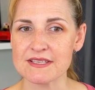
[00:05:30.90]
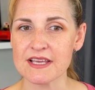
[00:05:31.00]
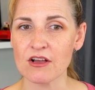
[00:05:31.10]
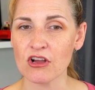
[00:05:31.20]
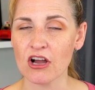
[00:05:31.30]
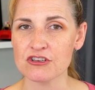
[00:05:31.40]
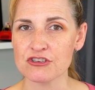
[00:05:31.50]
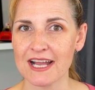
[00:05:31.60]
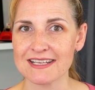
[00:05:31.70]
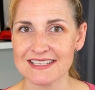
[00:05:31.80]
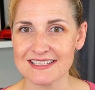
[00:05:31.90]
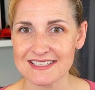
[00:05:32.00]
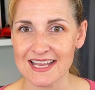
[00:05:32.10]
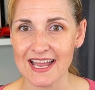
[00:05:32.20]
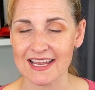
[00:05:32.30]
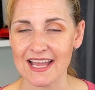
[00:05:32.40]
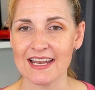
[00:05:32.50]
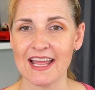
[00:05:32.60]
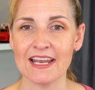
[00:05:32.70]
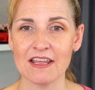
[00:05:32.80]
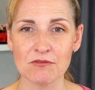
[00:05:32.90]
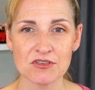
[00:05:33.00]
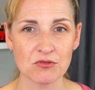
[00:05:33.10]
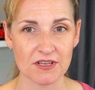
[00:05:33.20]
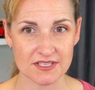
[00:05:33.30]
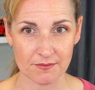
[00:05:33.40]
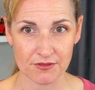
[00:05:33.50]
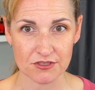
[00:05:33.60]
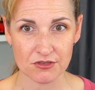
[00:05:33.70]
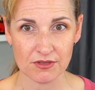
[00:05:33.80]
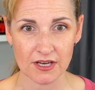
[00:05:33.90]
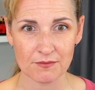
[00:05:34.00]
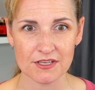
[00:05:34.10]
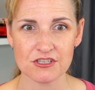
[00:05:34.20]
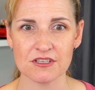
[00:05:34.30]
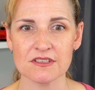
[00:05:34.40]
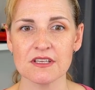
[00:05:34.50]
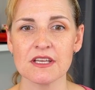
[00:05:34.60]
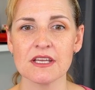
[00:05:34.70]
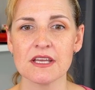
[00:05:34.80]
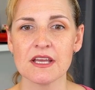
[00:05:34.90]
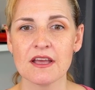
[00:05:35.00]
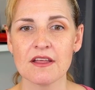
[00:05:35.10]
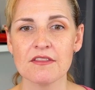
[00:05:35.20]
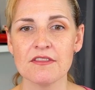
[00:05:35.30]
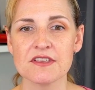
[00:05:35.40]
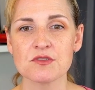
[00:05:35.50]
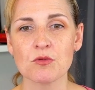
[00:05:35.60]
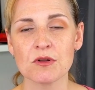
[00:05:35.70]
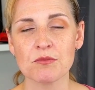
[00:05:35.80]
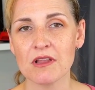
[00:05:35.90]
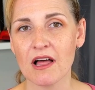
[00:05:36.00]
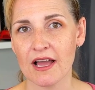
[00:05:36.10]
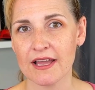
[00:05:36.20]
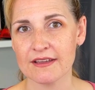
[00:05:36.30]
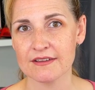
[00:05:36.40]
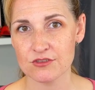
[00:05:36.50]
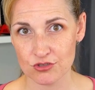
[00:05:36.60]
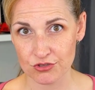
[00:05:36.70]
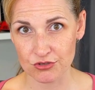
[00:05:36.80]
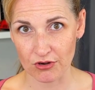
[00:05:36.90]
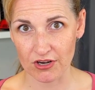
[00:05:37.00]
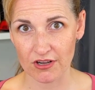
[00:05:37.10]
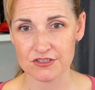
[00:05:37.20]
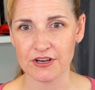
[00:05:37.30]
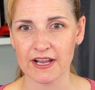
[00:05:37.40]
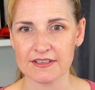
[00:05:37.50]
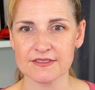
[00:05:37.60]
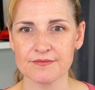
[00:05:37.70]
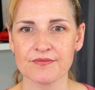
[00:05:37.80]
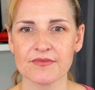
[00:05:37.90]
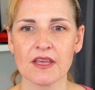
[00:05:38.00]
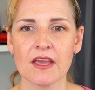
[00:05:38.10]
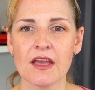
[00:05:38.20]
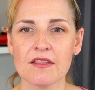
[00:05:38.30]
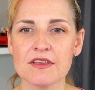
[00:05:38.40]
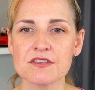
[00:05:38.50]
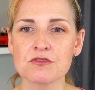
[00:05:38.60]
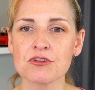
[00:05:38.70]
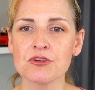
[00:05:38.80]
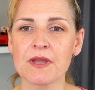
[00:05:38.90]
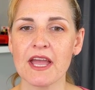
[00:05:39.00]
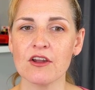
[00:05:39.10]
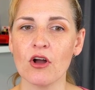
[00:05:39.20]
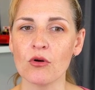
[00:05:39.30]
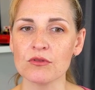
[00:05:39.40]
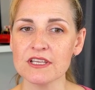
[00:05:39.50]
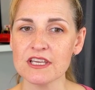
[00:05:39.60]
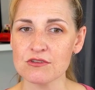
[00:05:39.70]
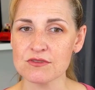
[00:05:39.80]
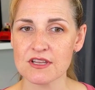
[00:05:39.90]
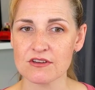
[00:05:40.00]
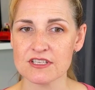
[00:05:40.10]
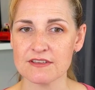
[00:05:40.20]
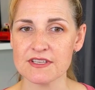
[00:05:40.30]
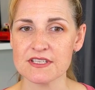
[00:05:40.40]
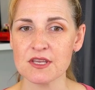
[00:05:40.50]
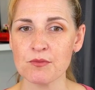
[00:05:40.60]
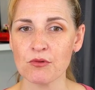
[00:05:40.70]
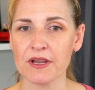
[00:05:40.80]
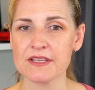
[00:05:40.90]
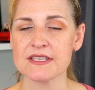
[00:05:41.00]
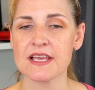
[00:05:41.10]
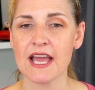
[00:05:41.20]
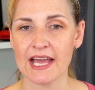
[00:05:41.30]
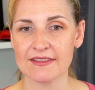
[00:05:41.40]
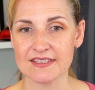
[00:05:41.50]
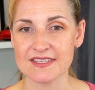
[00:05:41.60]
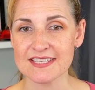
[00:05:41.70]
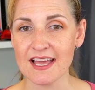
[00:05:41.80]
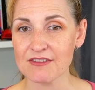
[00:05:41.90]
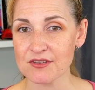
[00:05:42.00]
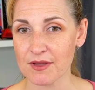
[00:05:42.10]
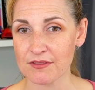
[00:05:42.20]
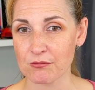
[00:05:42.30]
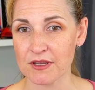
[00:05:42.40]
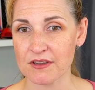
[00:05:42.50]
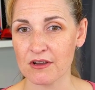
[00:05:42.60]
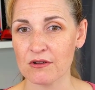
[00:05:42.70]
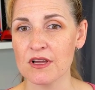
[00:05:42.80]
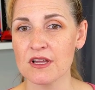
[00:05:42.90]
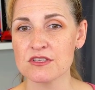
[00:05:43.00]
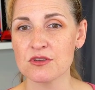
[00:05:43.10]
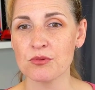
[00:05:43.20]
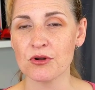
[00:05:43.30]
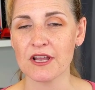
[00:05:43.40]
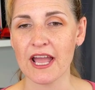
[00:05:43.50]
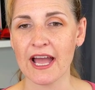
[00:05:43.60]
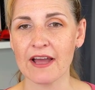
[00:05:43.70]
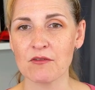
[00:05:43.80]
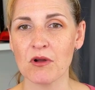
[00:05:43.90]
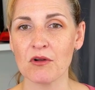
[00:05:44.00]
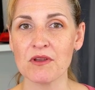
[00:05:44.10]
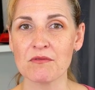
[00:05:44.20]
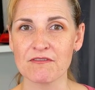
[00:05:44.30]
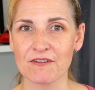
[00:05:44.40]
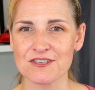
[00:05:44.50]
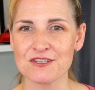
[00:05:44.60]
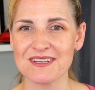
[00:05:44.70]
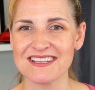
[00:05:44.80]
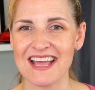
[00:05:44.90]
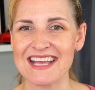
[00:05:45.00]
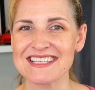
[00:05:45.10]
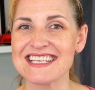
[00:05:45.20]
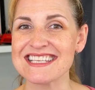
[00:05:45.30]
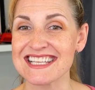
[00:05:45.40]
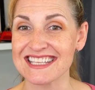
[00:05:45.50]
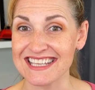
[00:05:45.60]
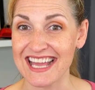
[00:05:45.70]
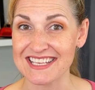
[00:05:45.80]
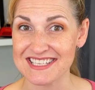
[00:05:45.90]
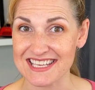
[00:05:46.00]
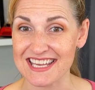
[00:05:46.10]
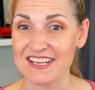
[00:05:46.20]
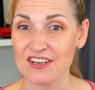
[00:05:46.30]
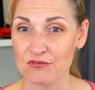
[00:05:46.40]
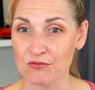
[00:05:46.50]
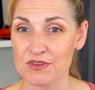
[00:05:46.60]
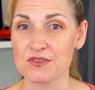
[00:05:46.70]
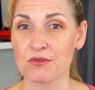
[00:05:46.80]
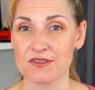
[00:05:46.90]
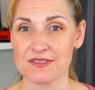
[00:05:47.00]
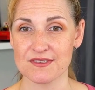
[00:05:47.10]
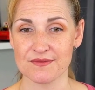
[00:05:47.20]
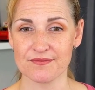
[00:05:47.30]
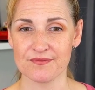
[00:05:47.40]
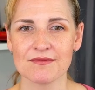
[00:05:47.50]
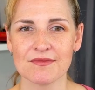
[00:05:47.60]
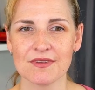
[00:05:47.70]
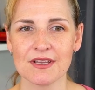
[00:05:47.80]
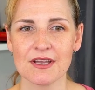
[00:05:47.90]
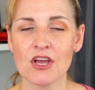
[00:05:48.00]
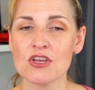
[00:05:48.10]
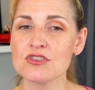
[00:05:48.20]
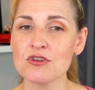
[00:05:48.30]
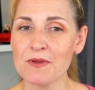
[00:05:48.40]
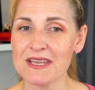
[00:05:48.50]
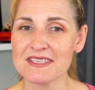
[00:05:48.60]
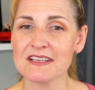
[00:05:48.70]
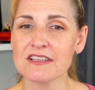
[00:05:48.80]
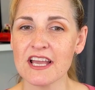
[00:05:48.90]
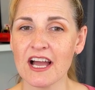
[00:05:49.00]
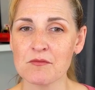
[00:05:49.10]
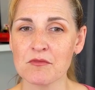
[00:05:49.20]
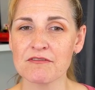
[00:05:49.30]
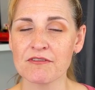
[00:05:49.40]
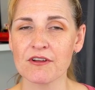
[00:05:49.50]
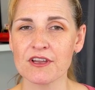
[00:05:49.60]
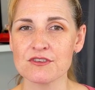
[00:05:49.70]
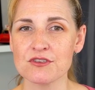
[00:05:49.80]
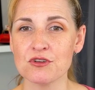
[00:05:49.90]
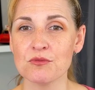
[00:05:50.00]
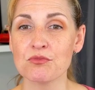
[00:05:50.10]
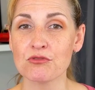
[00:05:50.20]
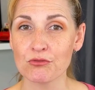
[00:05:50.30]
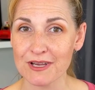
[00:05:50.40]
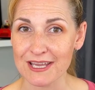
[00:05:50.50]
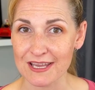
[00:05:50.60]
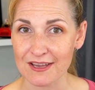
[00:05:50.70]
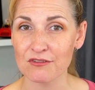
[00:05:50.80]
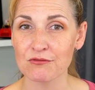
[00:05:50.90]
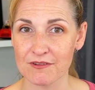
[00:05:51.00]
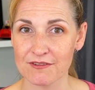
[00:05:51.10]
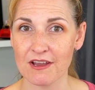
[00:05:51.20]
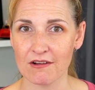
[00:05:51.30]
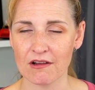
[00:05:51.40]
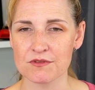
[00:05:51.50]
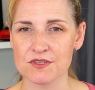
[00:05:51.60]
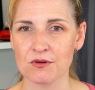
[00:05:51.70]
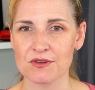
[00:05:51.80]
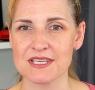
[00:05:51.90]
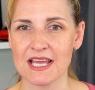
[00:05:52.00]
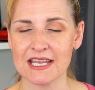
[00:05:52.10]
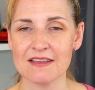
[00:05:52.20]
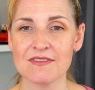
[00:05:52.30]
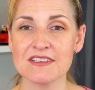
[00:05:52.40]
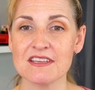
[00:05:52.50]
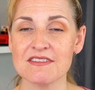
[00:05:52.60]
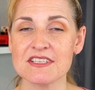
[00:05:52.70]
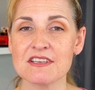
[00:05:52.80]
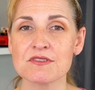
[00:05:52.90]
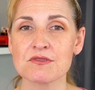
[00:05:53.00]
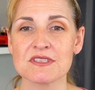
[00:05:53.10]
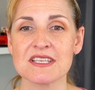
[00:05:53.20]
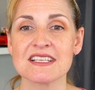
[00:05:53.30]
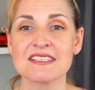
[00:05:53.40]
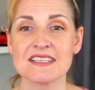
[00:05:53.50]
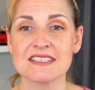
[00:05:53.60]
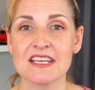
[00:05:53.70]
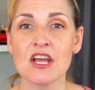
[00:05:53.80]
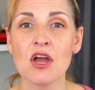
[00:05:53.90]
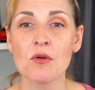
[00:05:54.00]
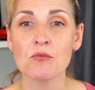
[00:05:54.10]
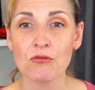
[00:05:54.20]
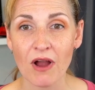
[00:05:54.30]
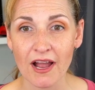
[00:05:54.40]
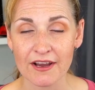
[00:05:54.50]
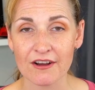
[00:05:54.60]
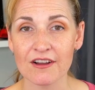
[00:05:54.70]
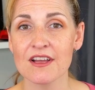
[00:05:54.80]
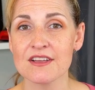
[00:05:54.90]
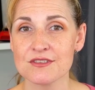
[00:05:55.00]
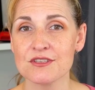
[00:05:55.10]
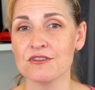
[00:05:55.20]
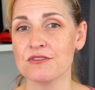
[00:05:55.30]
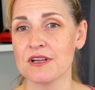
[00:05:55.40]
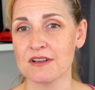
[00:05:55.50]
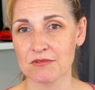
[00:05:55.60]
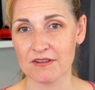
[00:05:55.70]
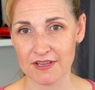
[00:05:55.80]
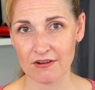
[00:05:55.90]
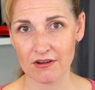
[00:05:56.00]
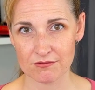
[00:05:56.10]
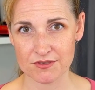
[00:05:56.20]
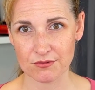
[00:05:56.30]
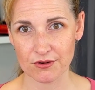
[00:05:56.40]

contract today at any resort except the two that I mentioned, this would apply to your contract. This group can only use their DVC points at the 7-month window to book at what we refer to as these legacy resorts. So basically, I'm referring to pre-Riviera resorts, any of the DVC resorts that existed prior to Riviera Resort.